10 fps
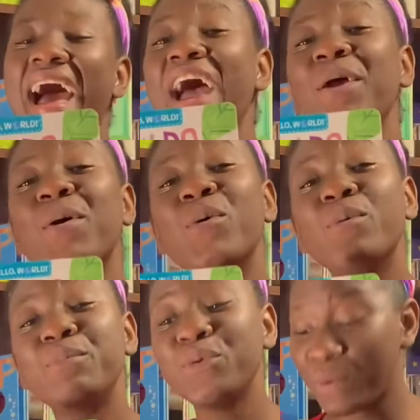I
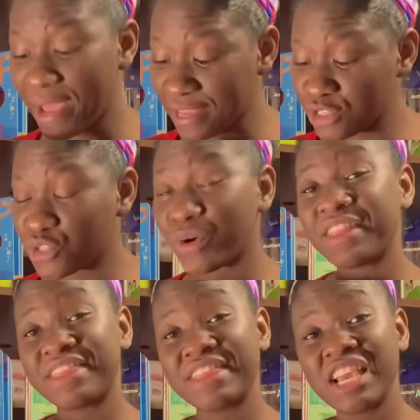hope you
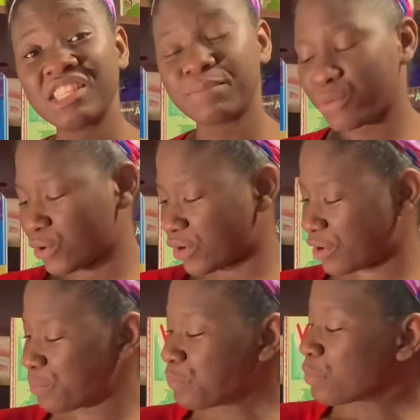enjoyed this book.
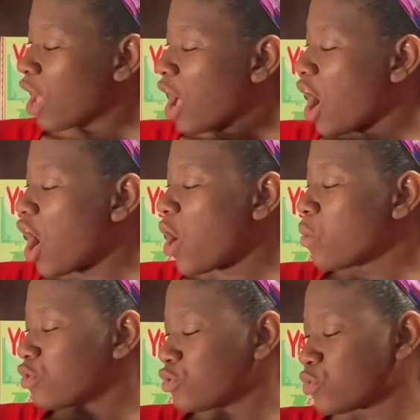
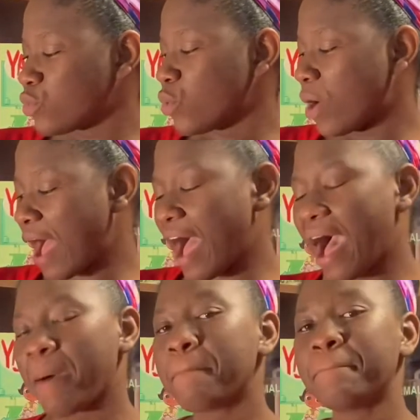How do
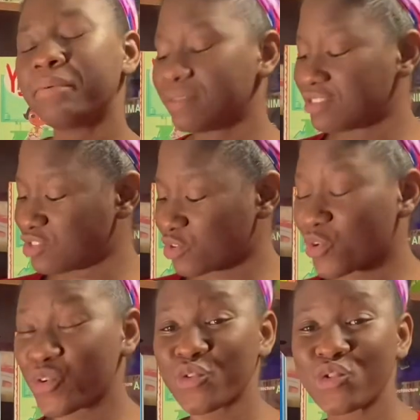apples
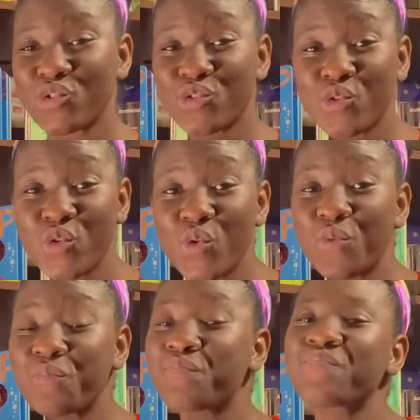
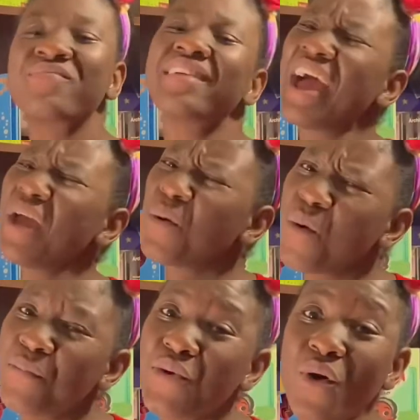grow? I
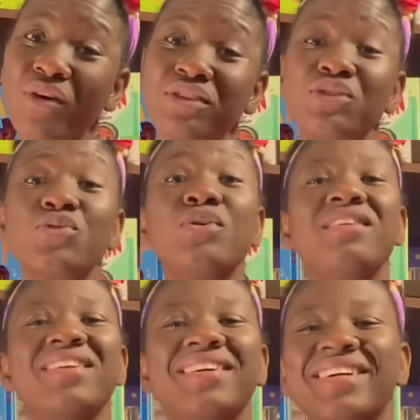hope you also
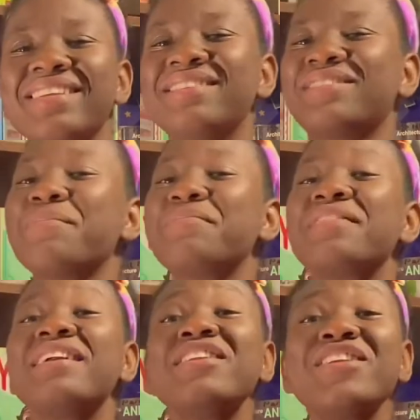learned
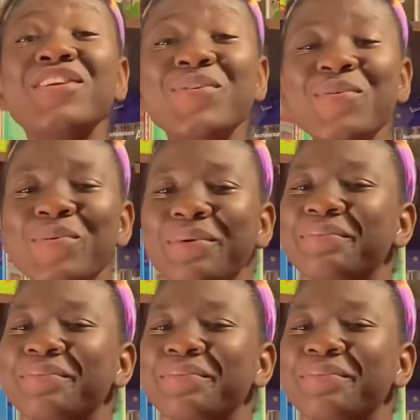something new.